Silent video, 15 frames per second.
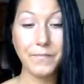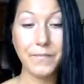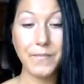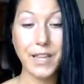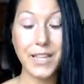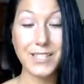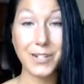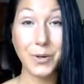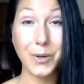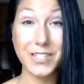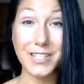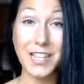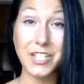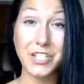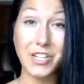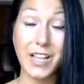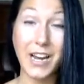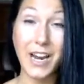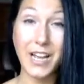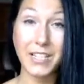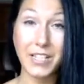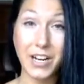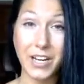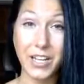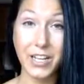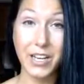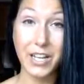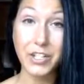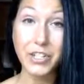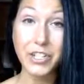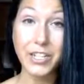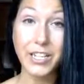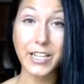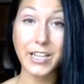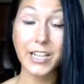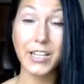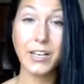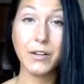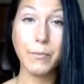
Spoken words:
it's an organization that I started interning at